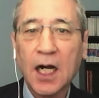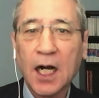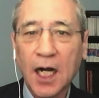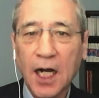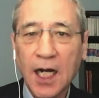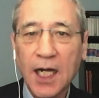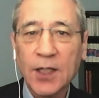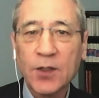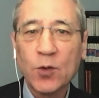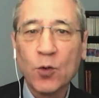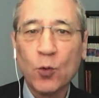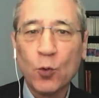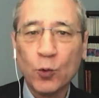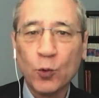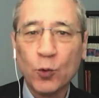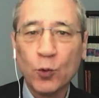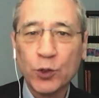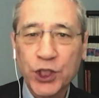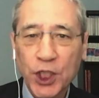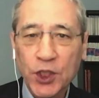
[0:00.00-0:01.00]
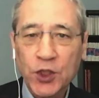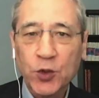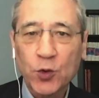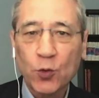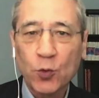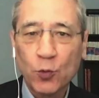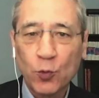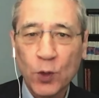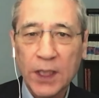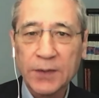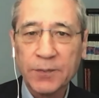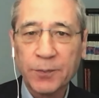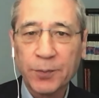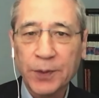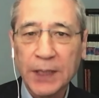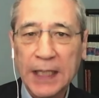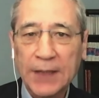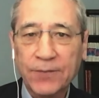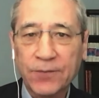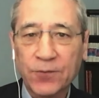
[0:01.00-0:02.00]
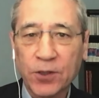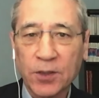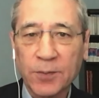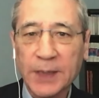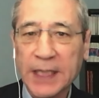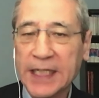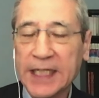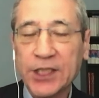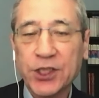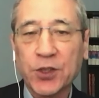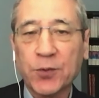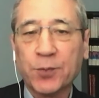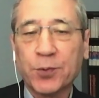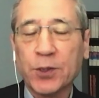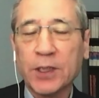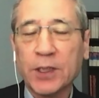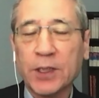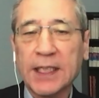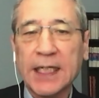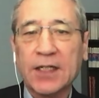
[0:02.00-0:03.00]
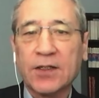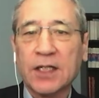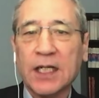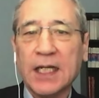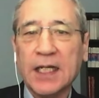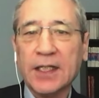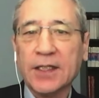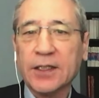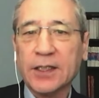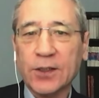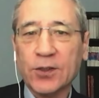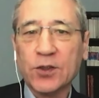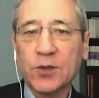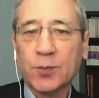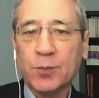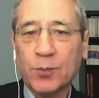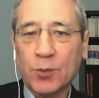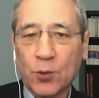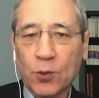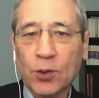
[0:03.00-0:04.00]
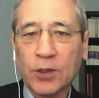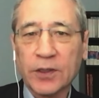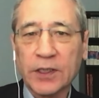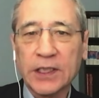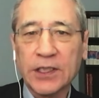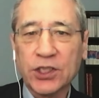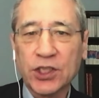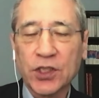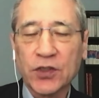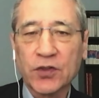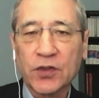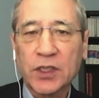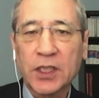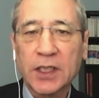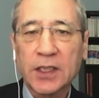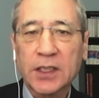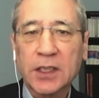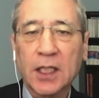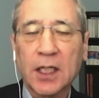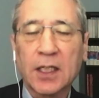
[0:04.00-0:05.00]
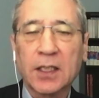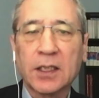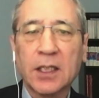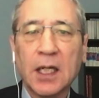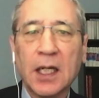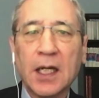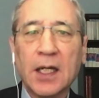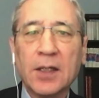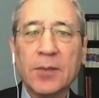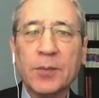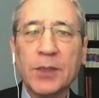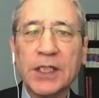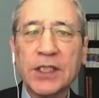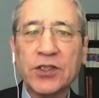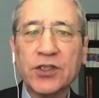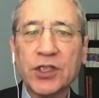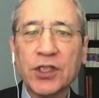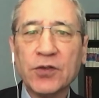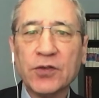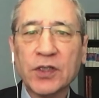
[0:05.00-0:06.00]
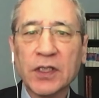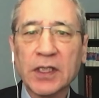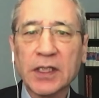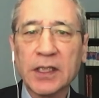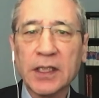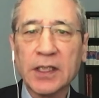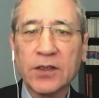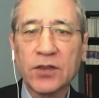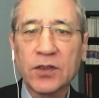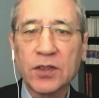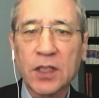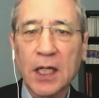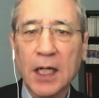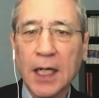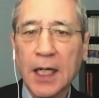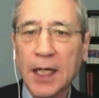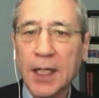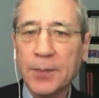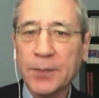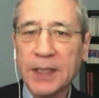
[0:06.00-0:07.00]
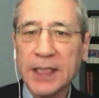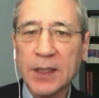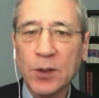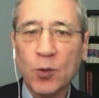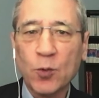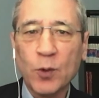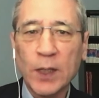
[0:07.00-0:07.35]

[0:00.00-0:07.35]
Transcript: on just one platform. And as you point out, there's more than just TikTok. But it's using this um, in a